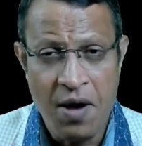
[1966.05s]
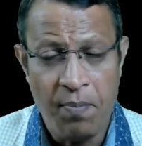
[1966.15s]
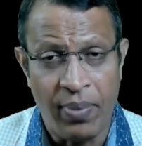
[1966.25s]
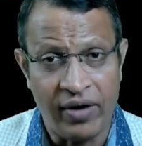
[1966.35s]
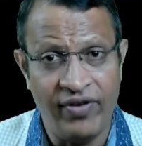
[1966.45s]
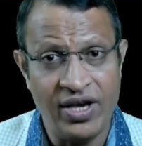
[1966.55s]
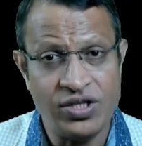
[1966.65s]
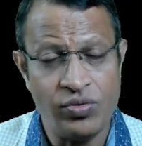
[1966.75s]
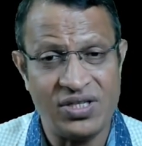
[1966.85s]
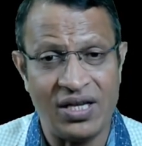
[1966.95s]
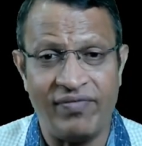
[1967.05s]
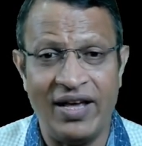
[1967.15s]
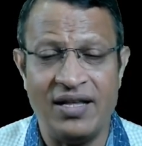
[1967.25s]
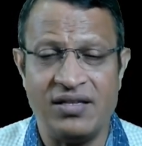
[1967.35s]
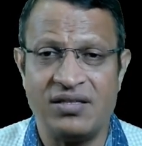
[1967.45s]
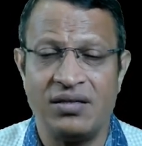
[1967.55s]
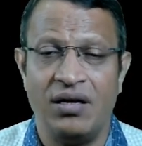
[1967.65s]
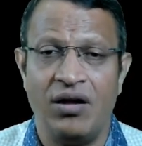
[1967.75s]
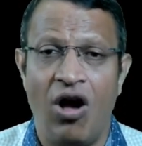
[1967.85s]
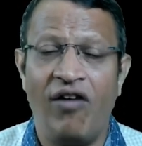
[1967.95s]
pervasive surveillance
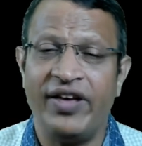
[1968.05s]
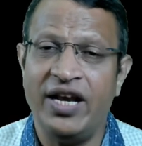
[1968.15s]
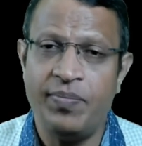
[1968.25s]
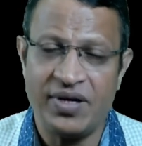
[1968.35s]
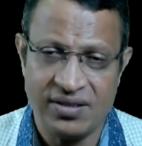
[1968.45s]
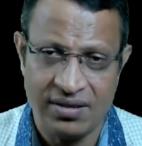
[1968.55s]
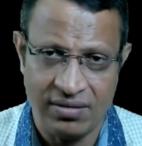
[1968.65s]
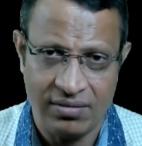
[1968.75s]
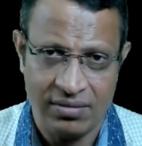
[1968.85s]
of any person.